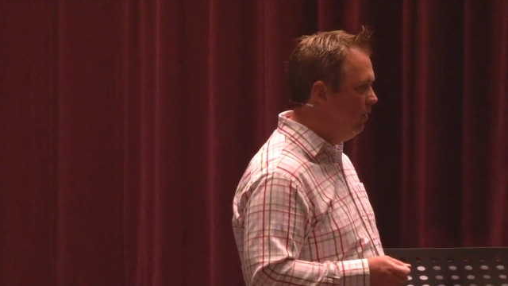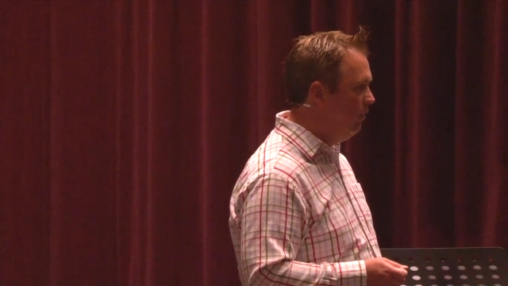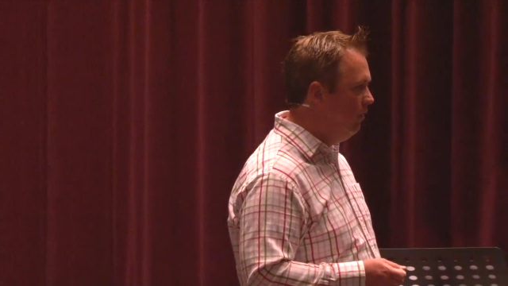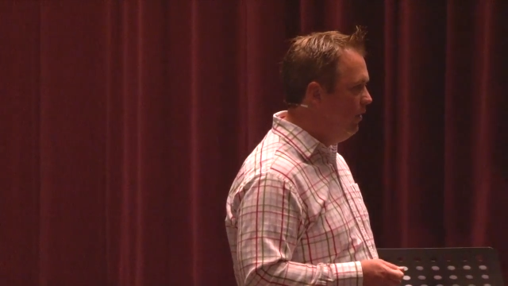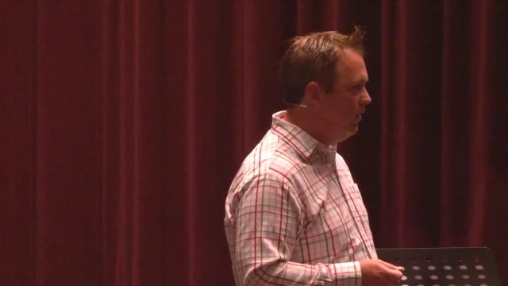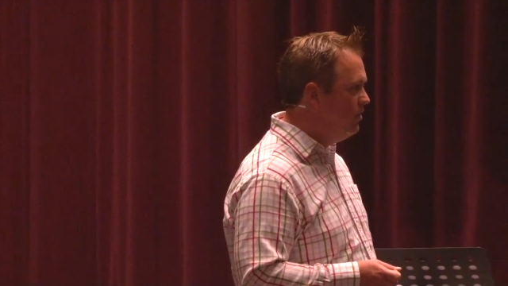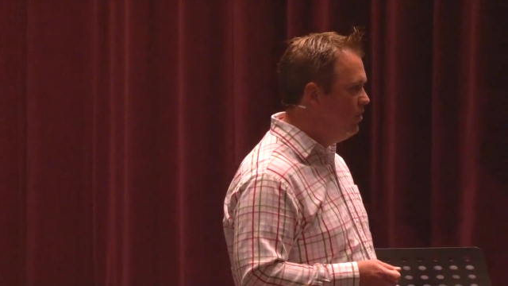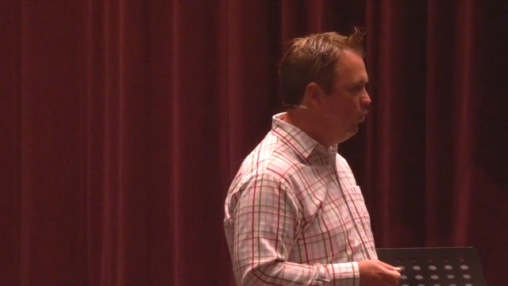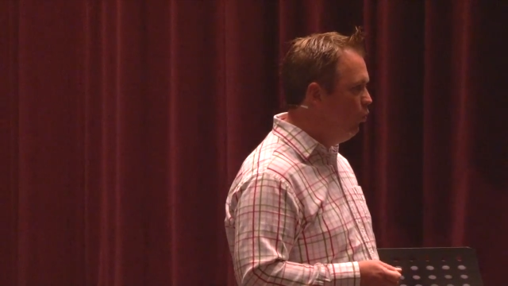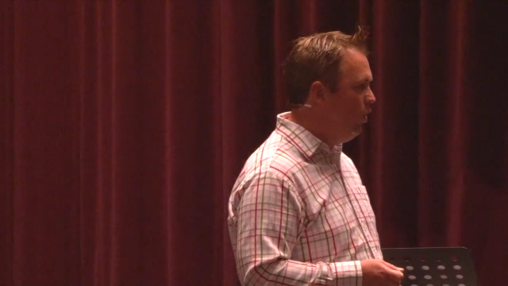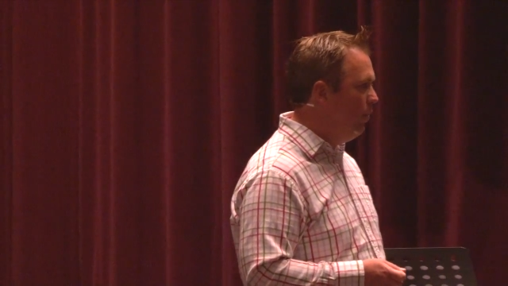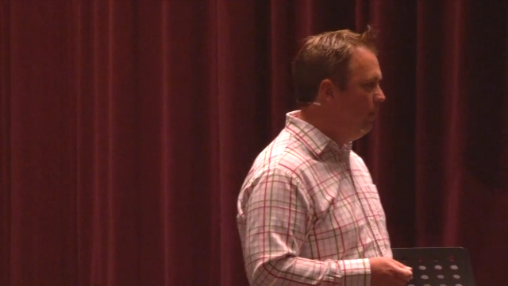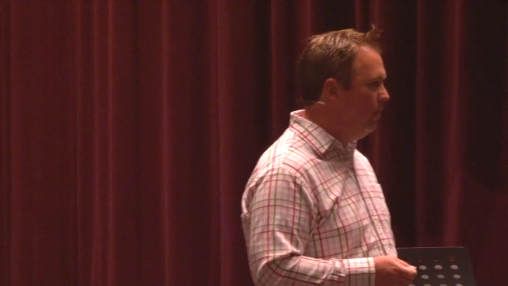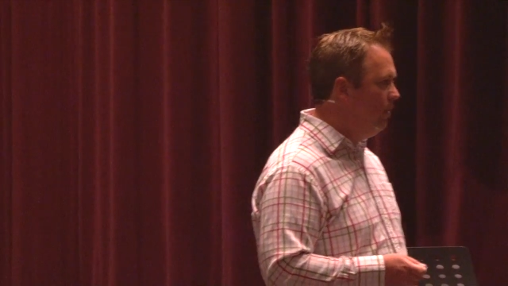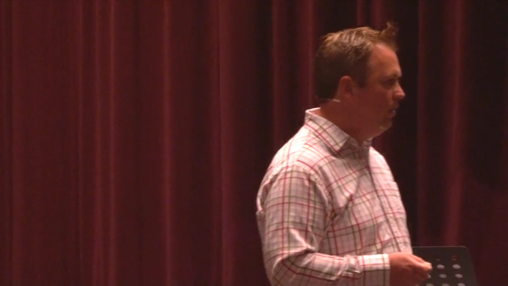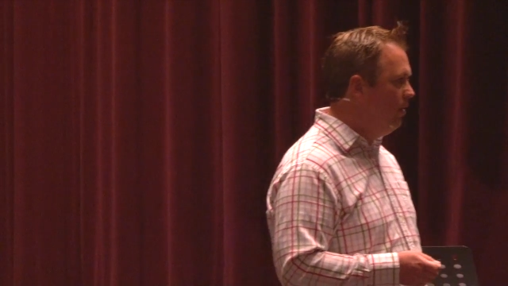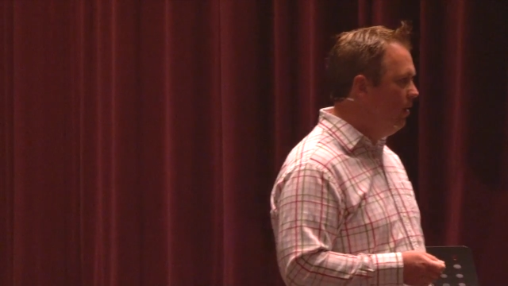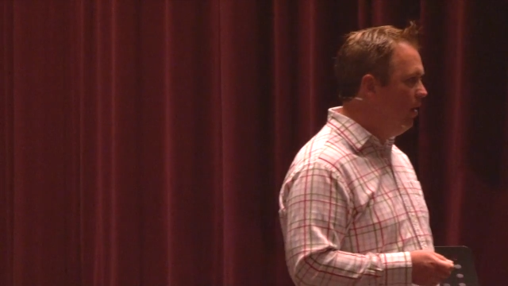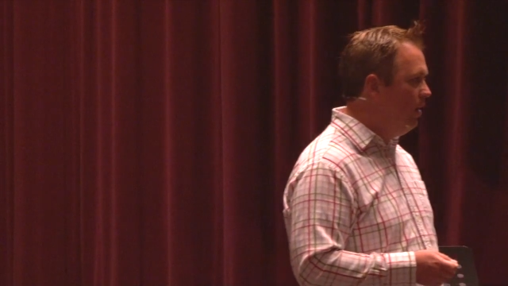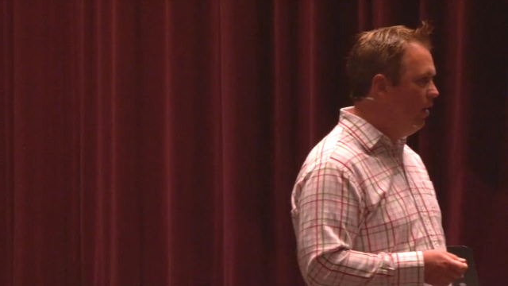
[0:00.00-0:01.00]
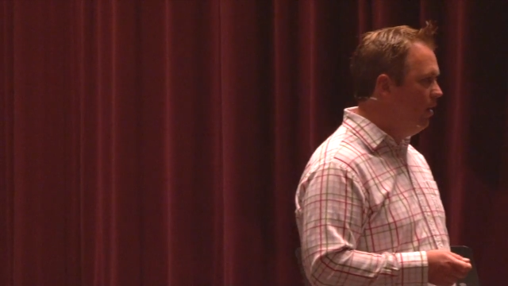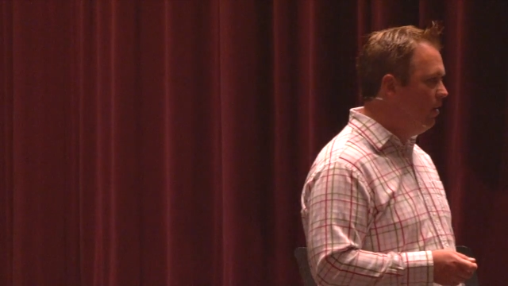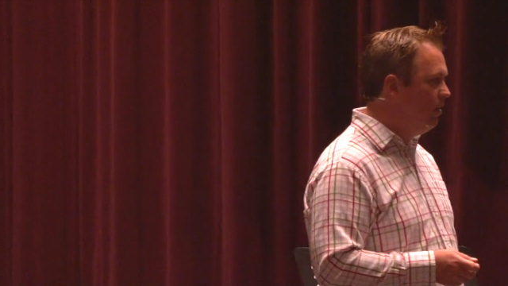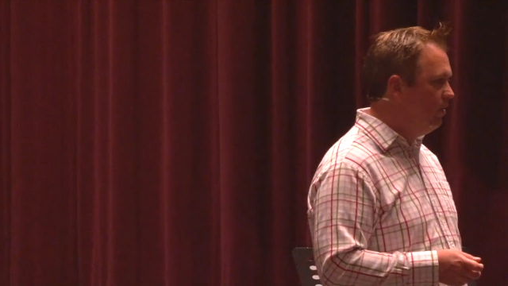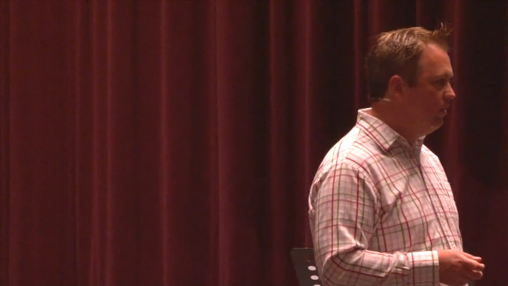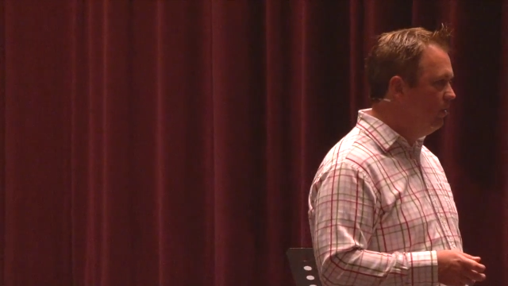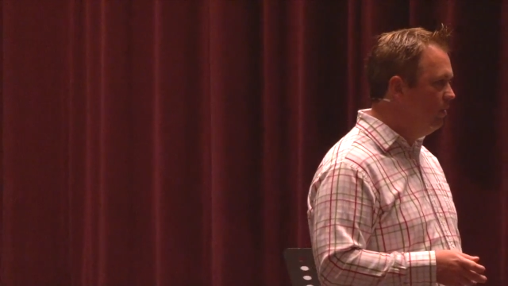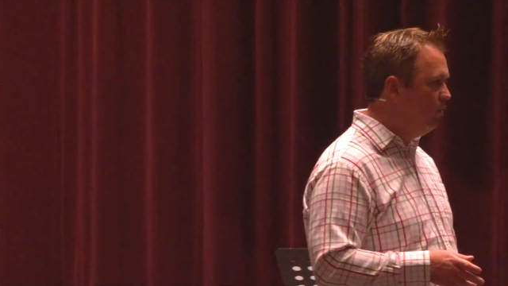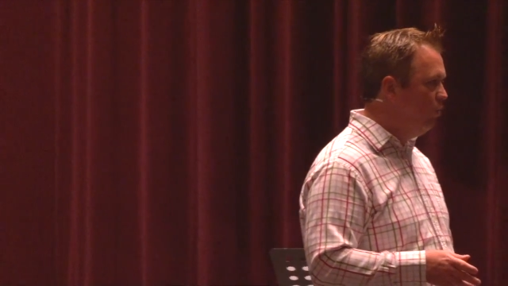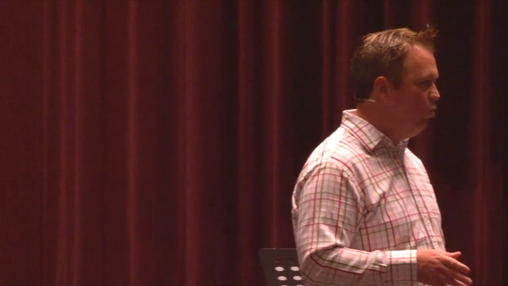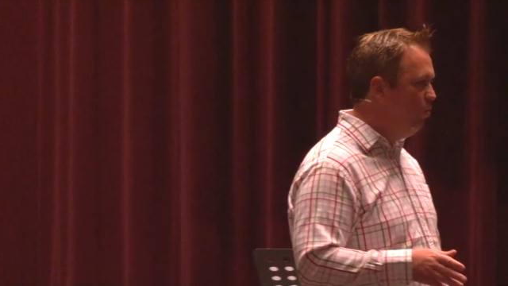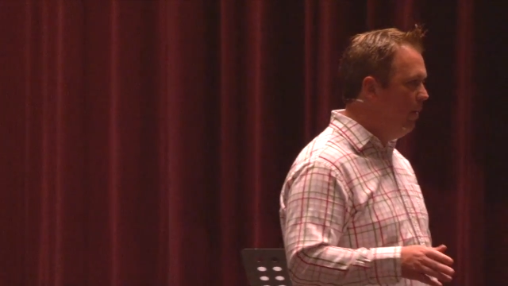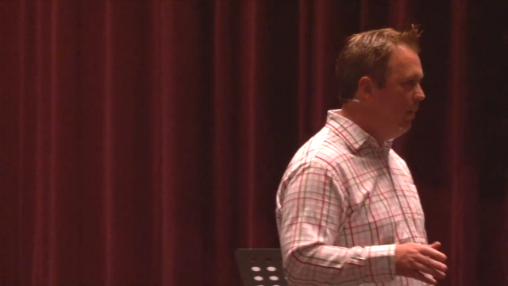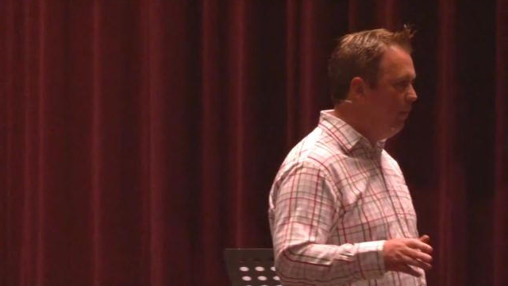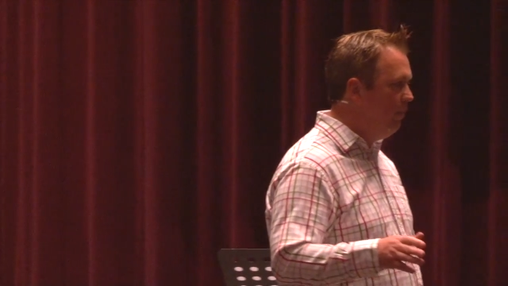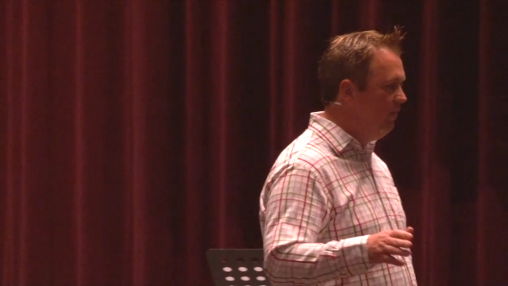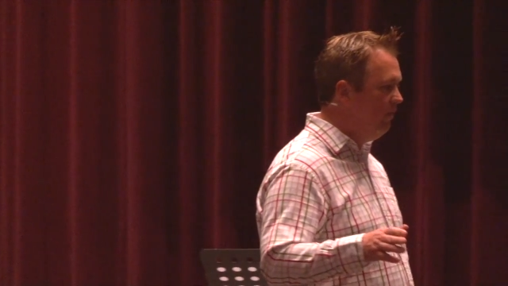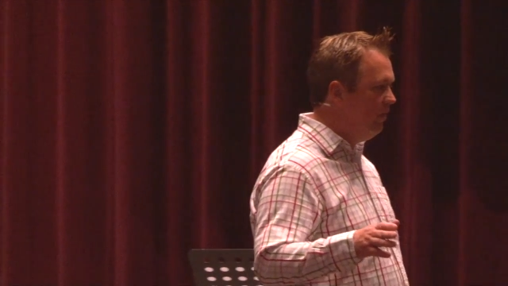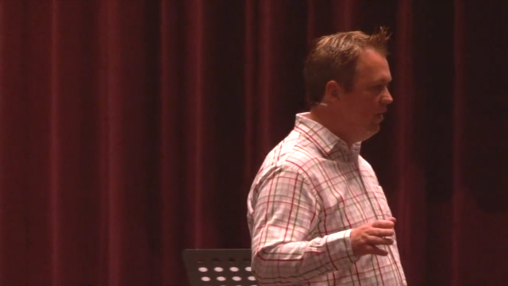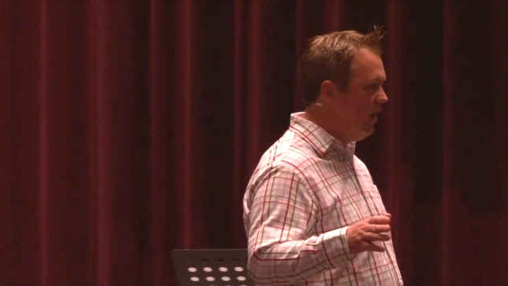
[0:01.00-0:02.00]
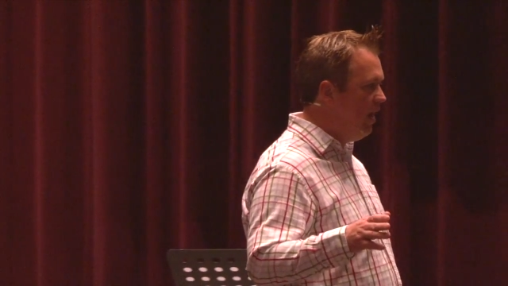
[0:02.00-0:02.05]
These are women who maybe even